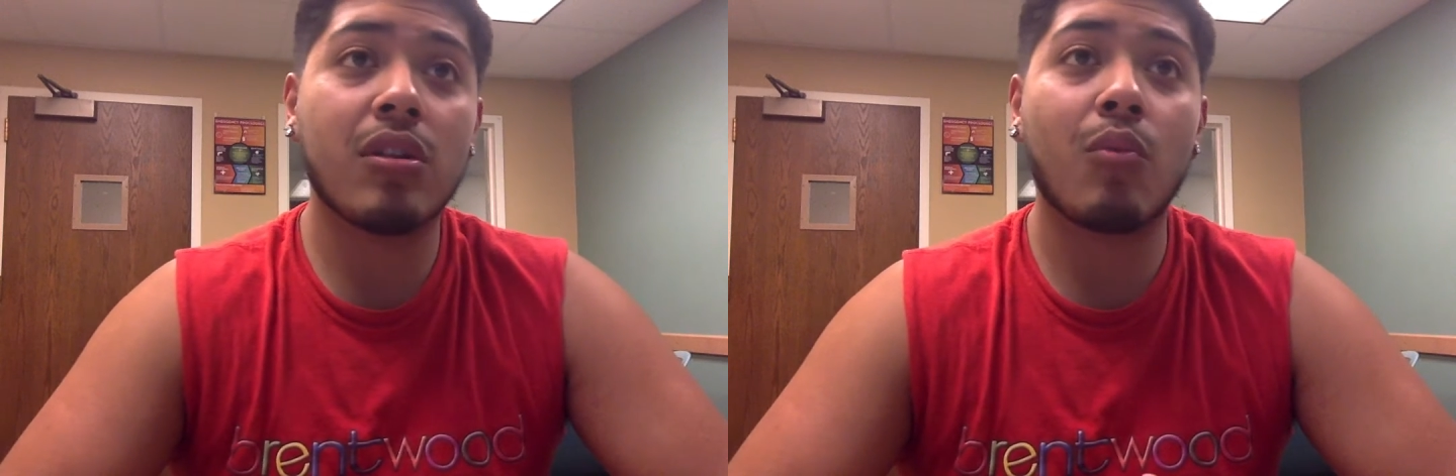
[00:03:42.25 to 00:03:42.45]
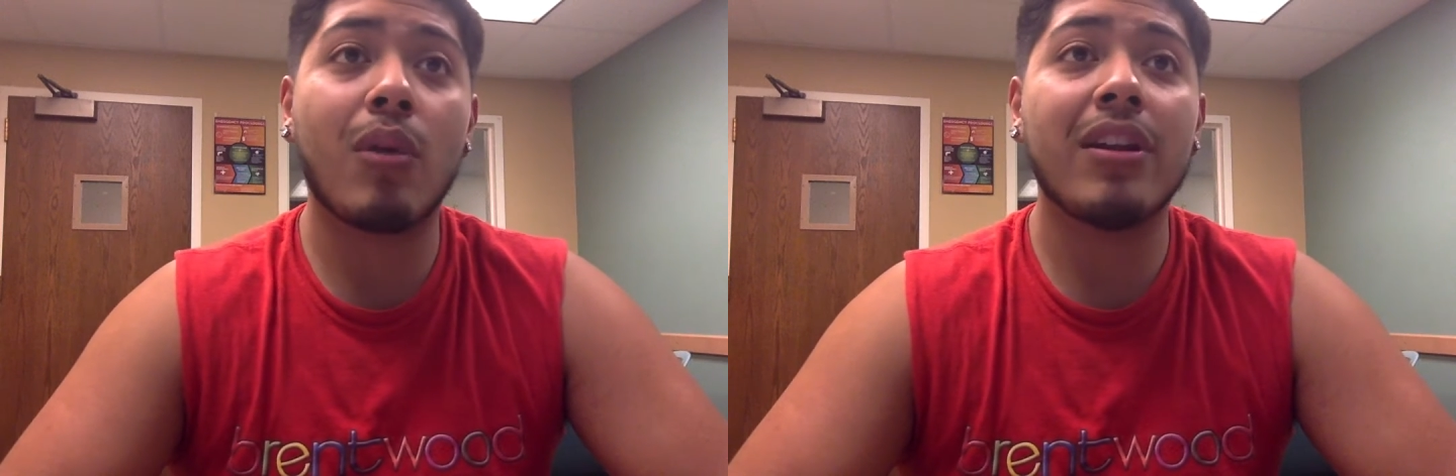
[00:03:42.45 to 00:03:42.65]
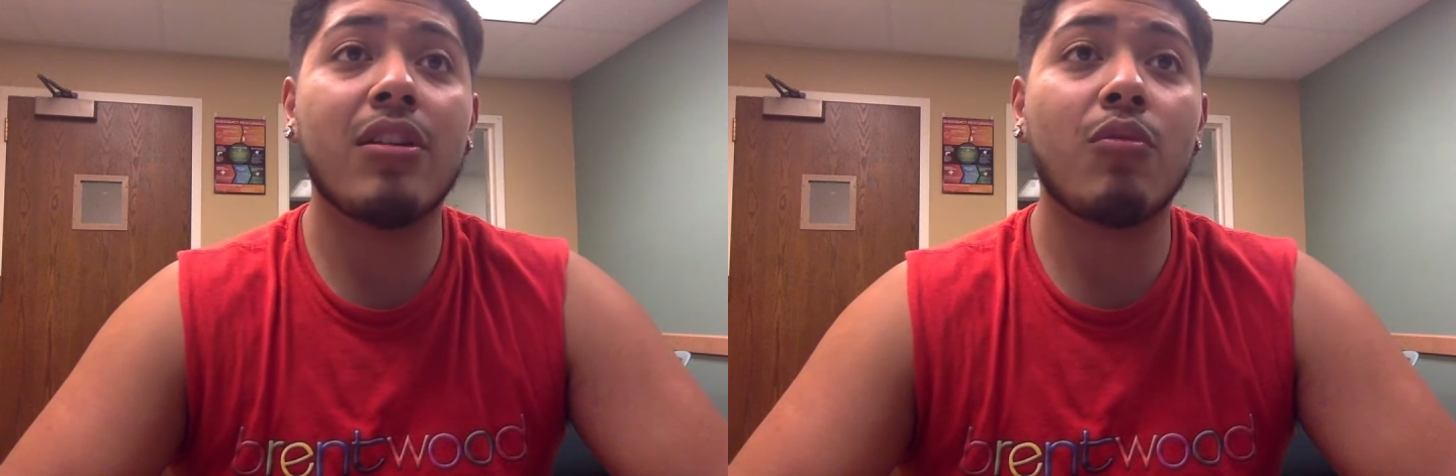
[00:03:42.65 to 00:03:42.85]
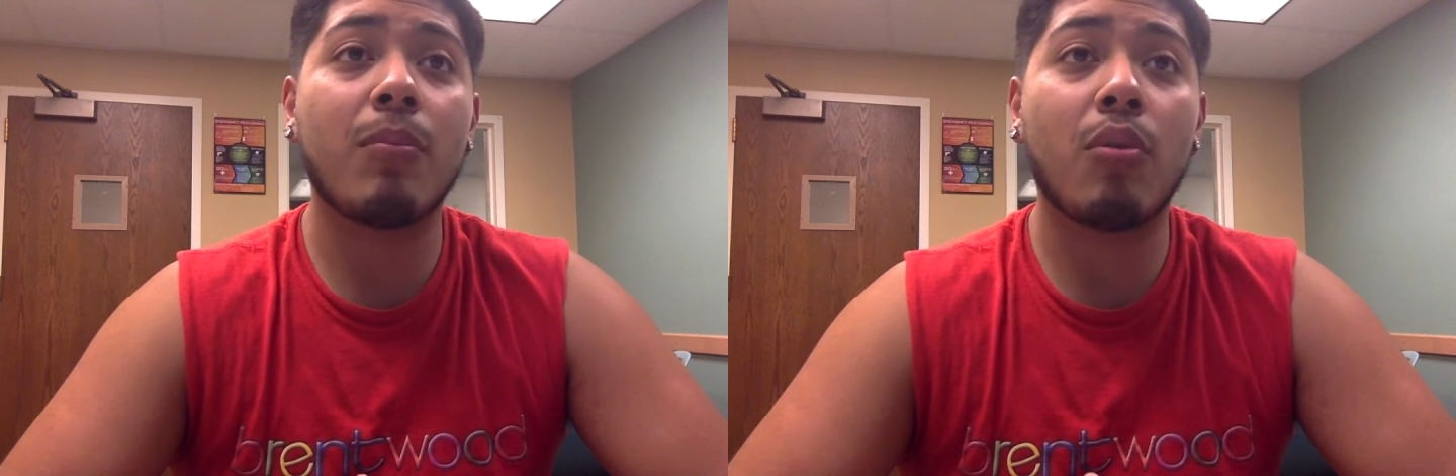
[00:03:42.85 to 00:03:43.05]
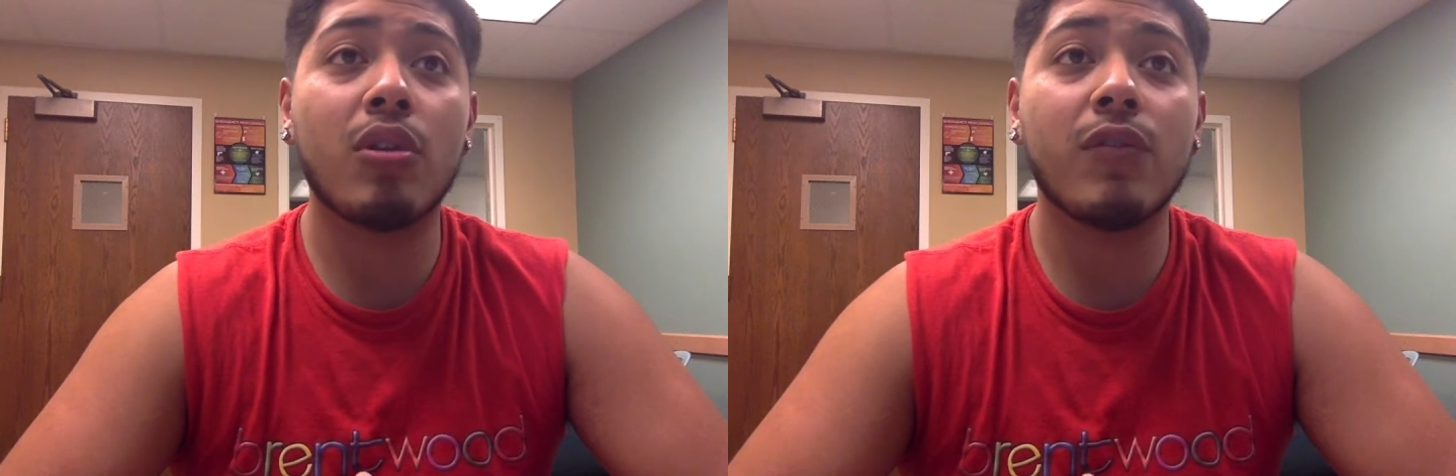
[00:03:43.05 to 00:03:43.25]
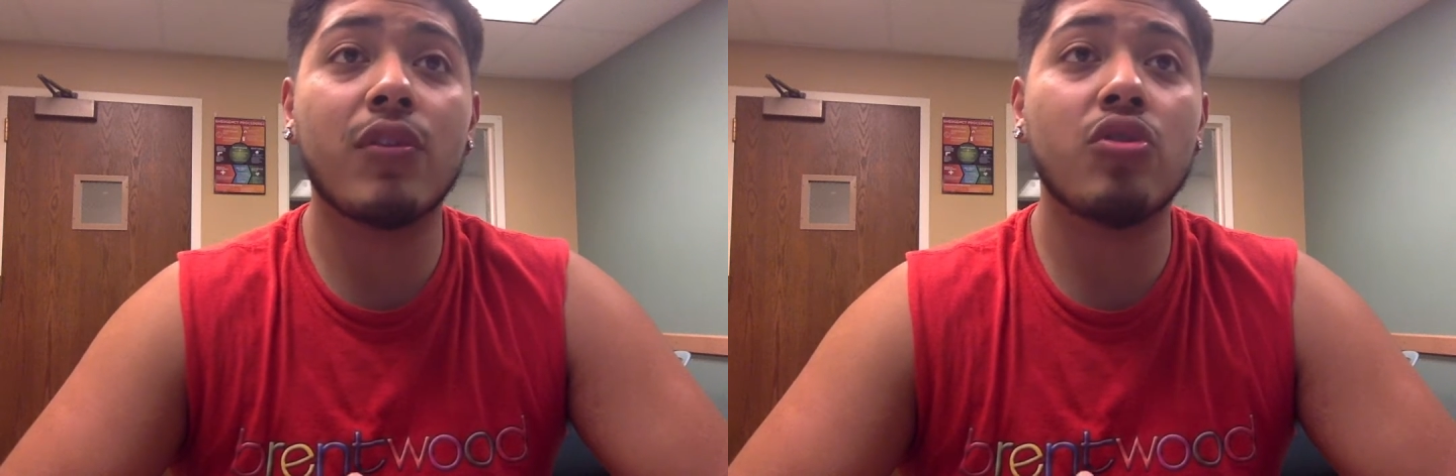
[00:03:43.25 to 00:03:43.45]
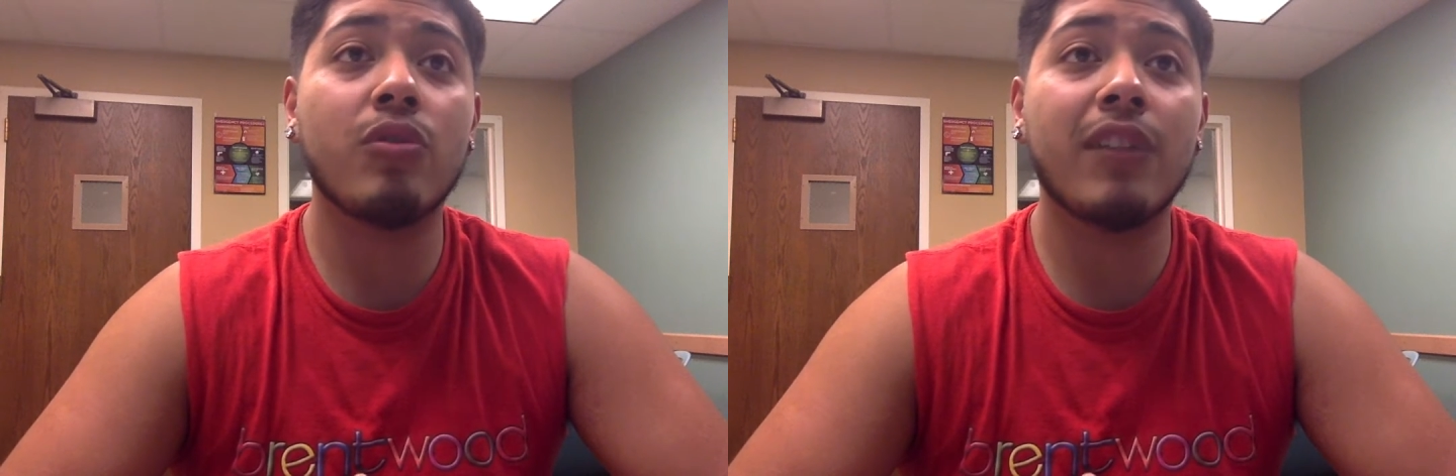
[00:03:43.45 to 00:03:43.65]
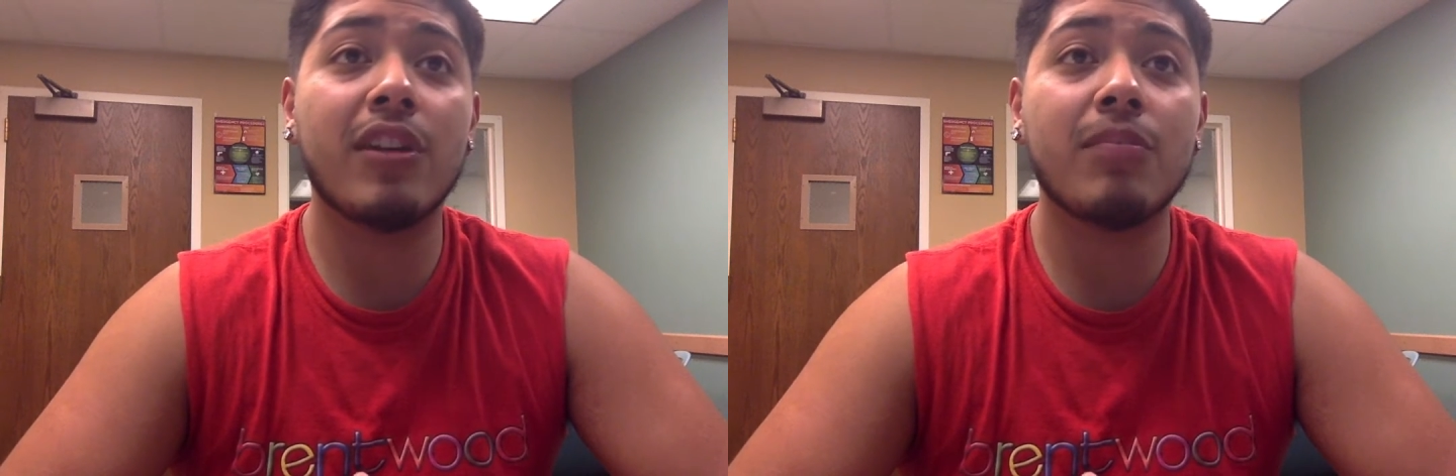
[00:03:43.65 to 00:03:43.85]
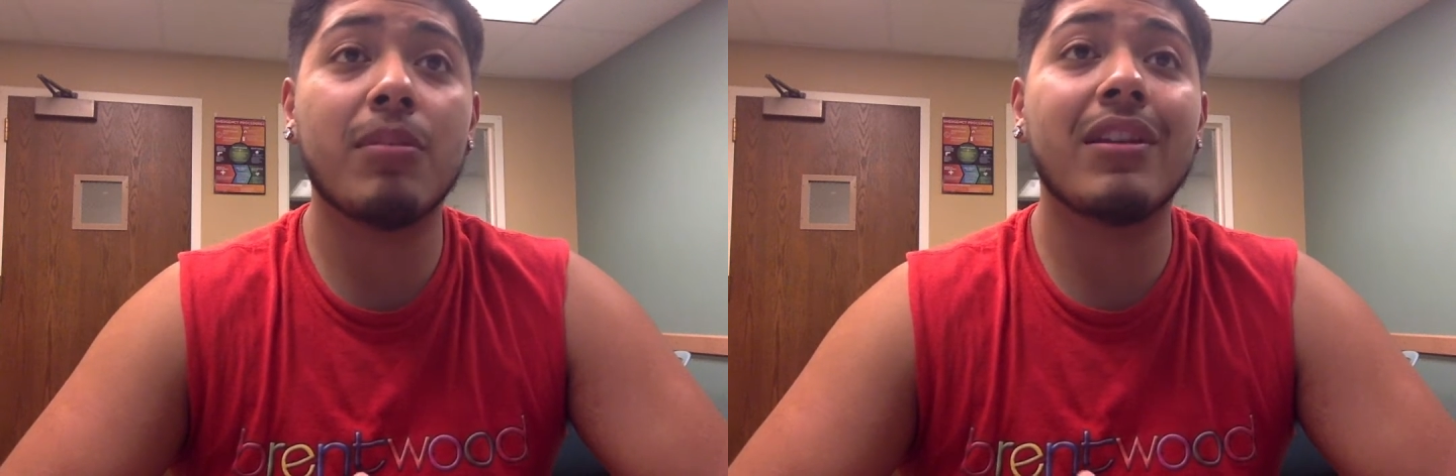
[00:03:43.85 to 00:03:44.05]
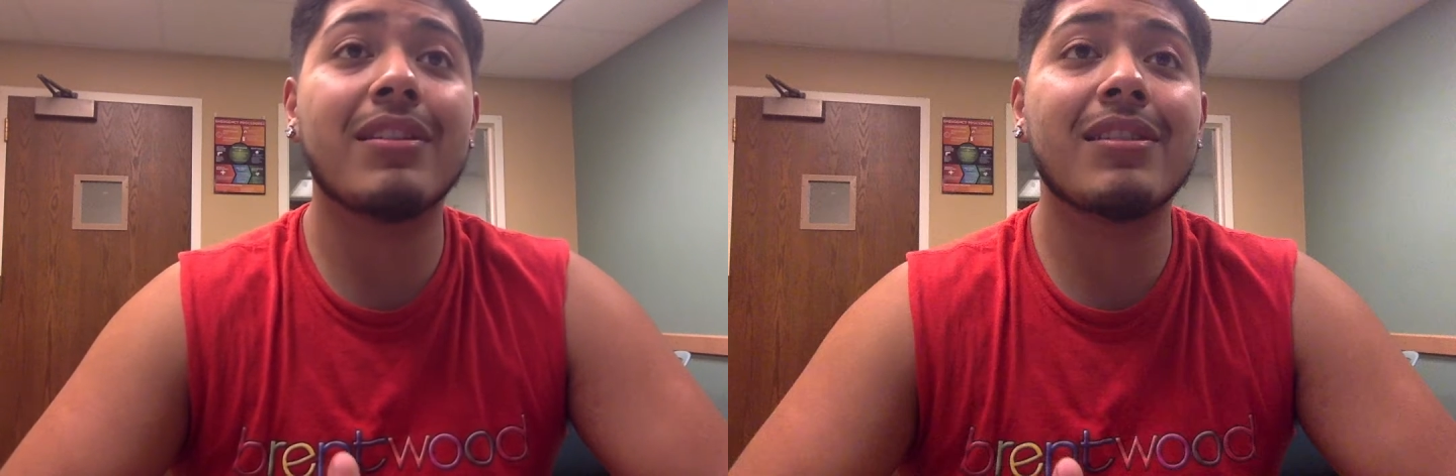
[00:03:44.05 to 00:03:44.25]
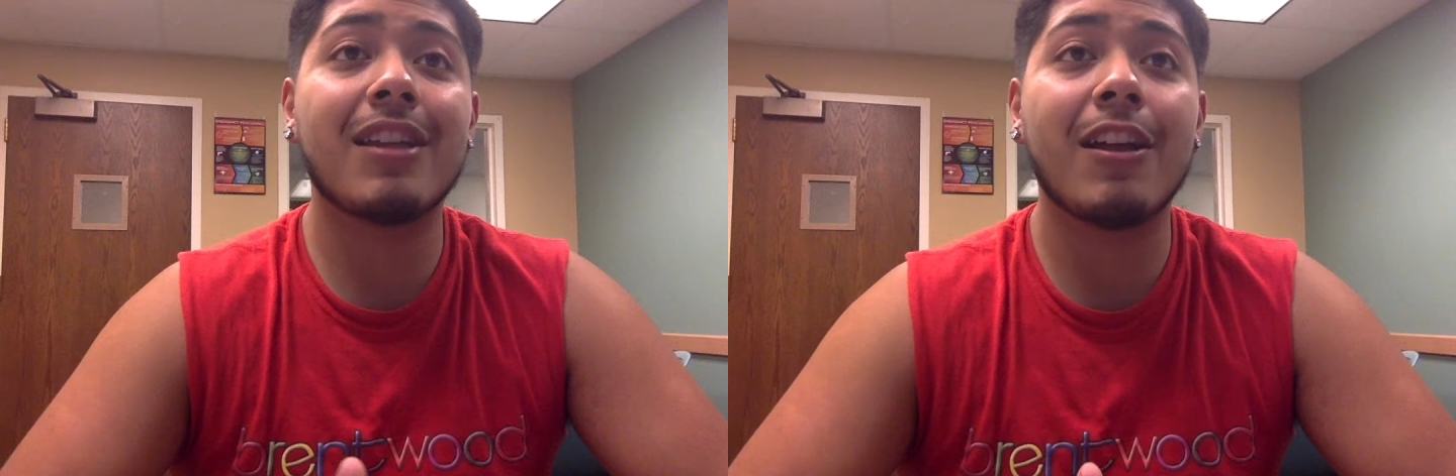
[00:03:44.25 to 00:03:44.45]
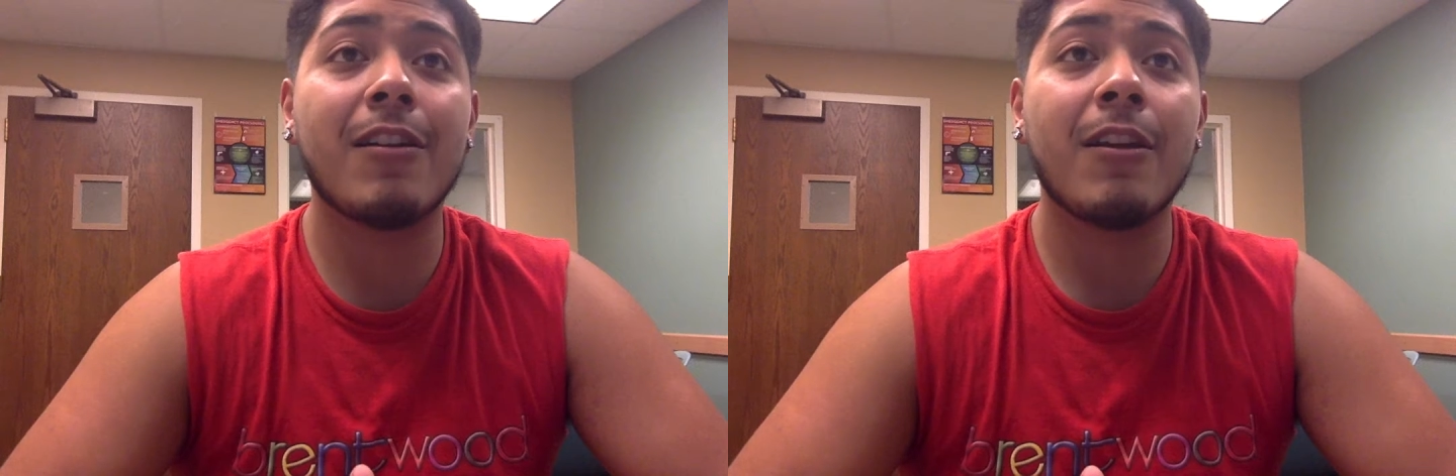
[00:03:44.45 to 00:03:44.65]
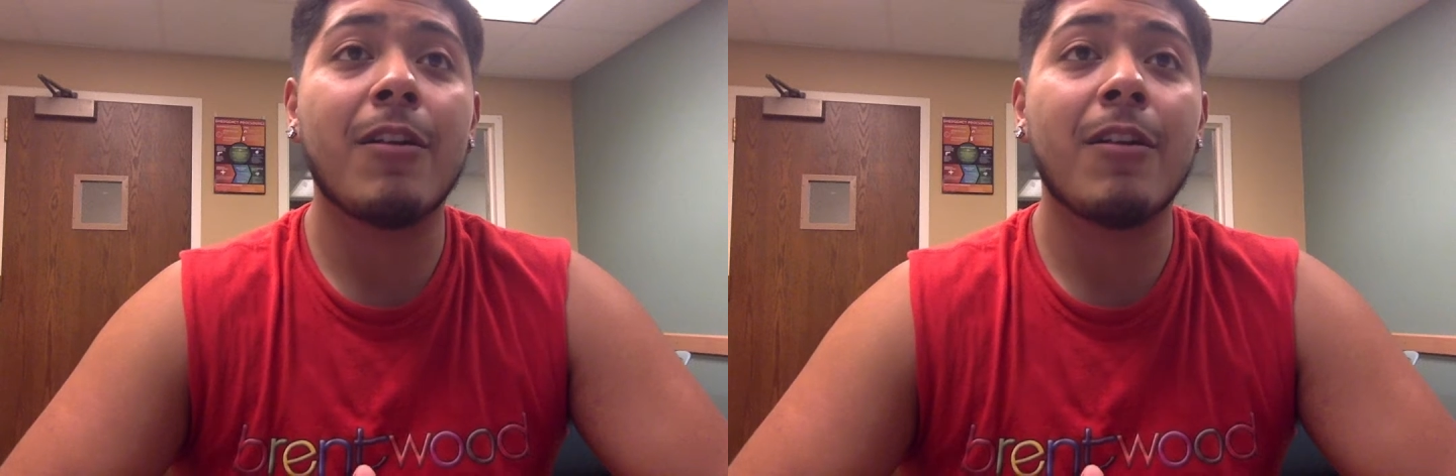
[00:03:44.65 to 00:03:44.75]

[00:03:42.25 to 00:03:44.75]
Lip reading: on writing the reports for the juveniles, but instead